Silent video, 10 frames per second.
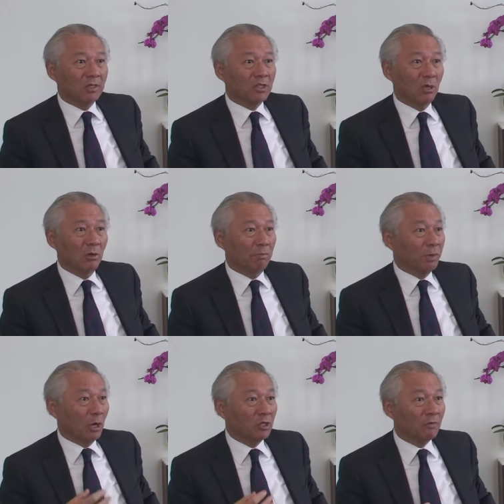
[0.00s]
So
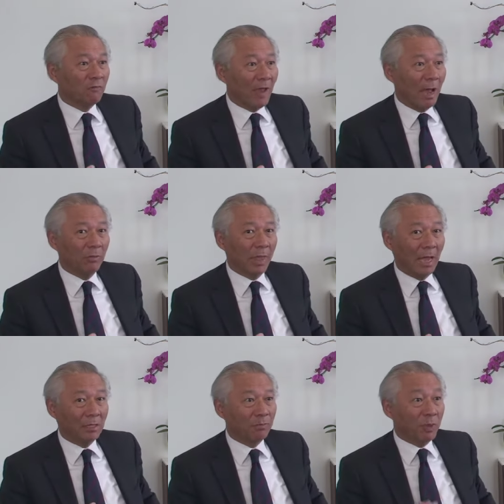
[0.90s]
because it found
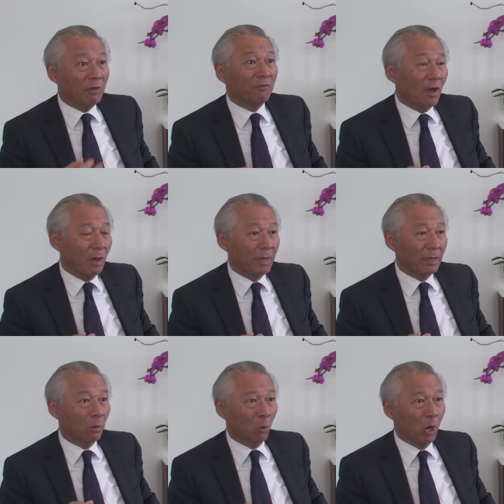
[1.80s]
that pig
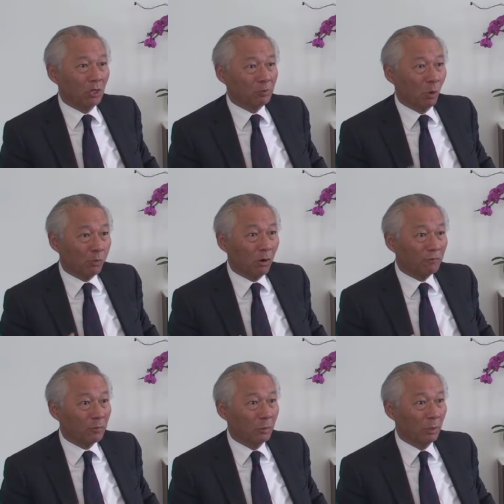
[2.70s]
farming was more
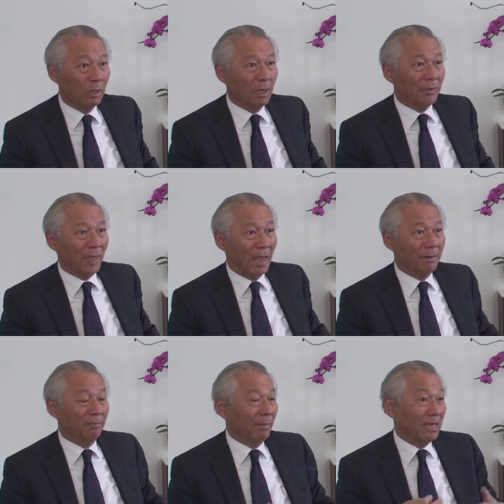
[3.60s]
profitable
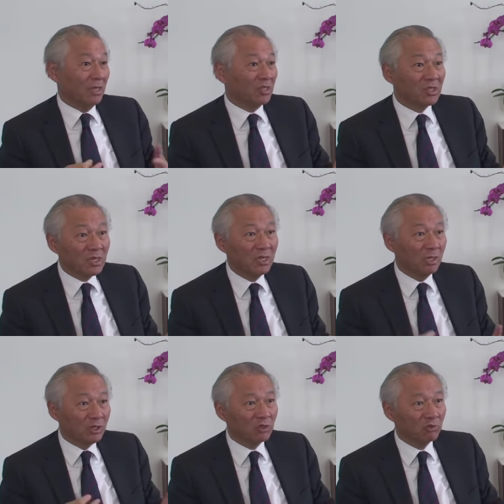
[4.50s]
than making
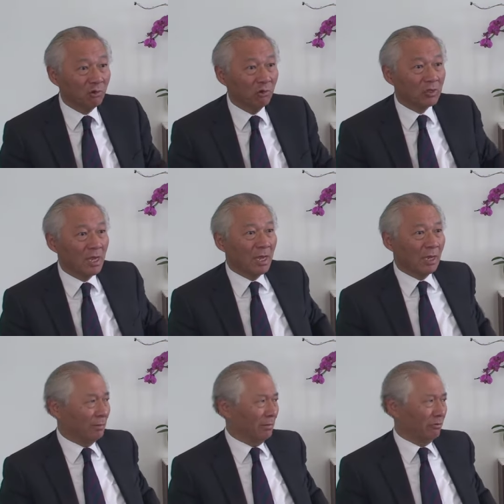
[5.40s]
steel and screws,
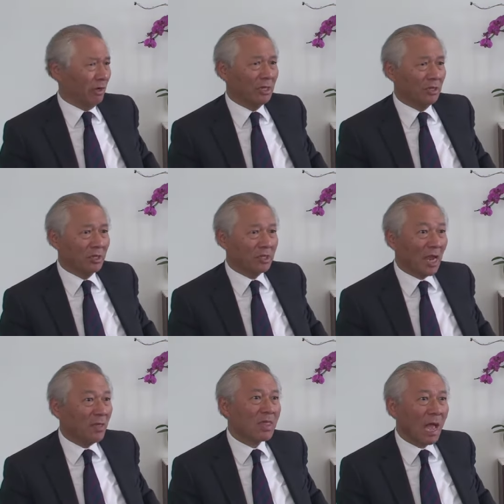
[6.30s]
it created this
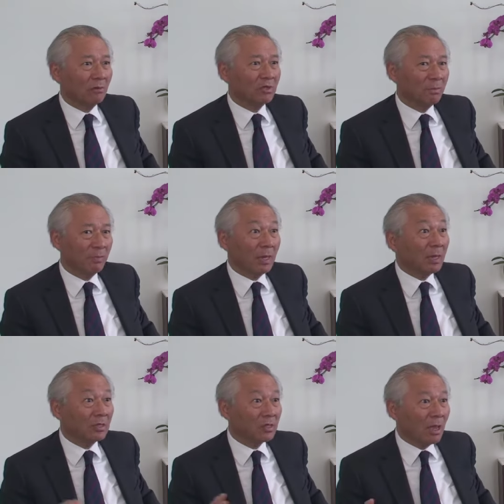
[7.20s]
10,000
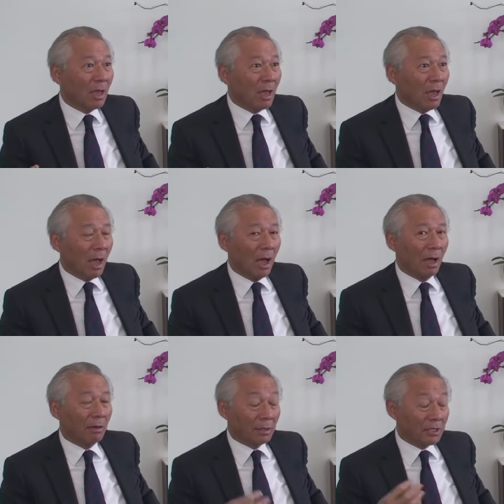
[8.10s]
pigs,
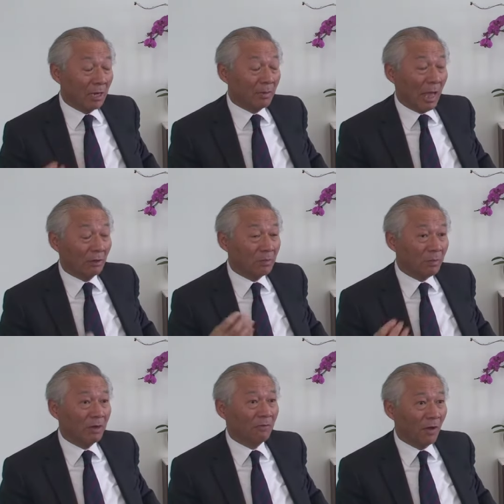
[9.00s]
the
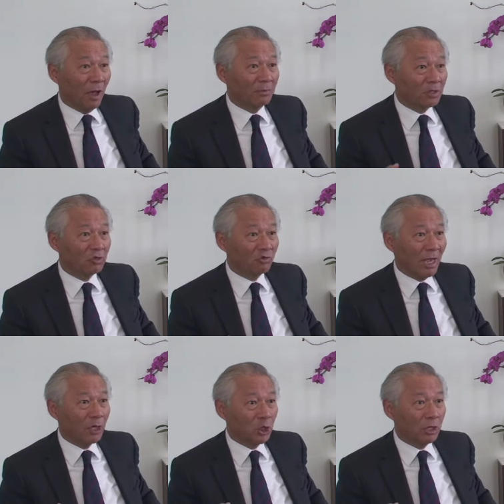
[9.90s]
10,000 pig farms
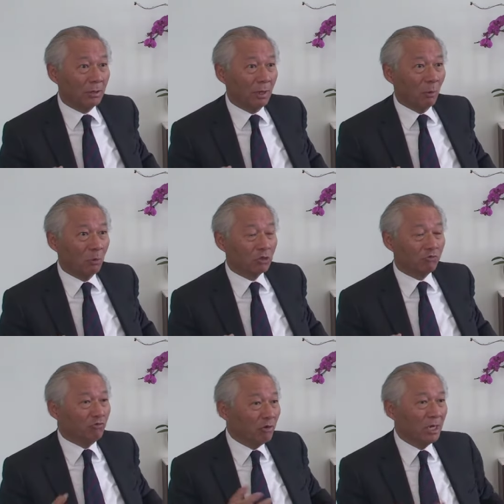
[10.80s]
strategy,
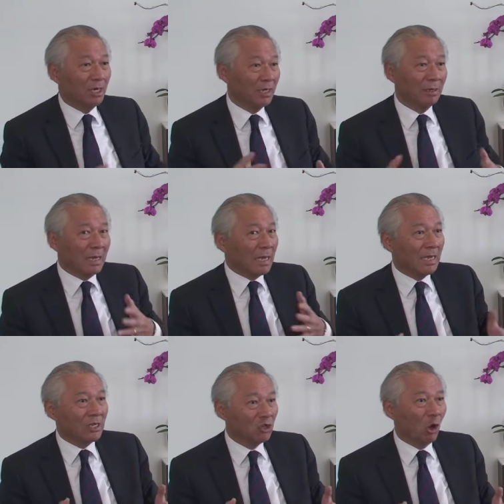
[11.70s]
which really
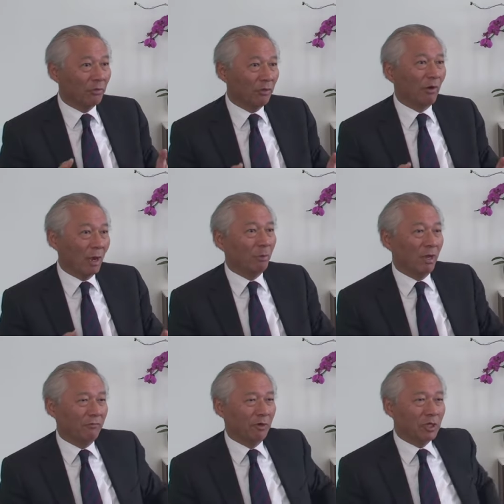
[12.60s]
is not the right
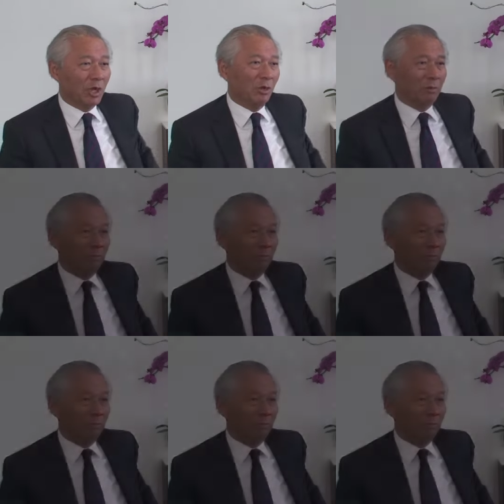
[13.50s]
way for it to go.